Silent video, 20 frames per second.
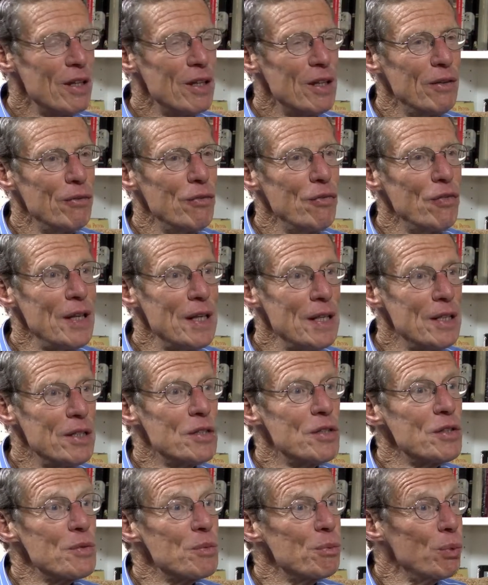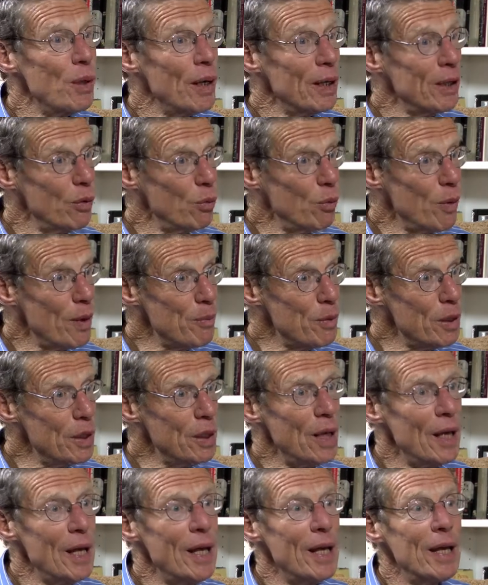that feeds pregnant
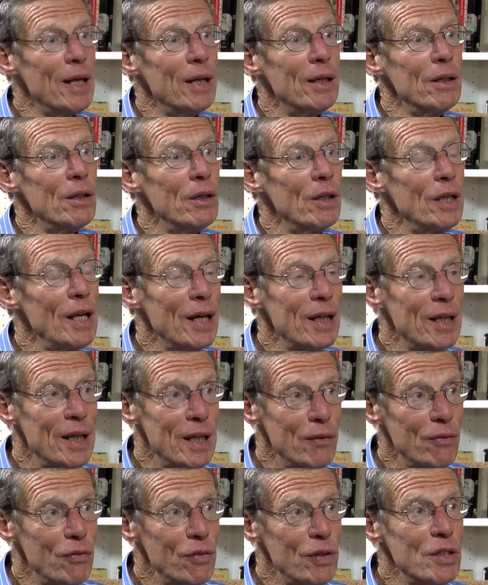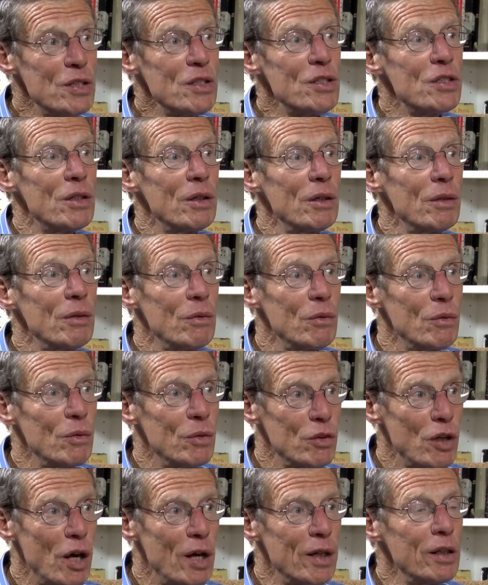women and young infants and
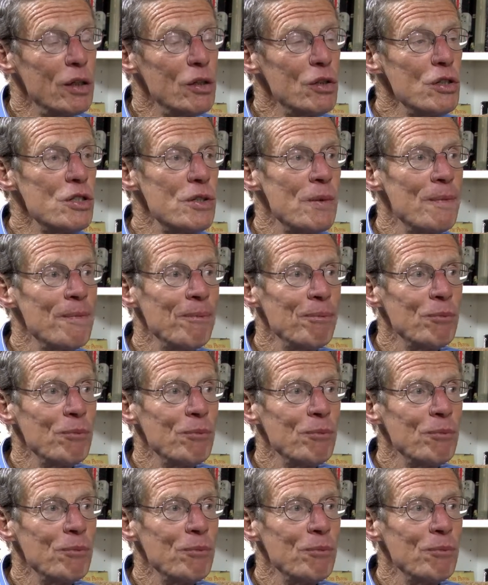toddlers.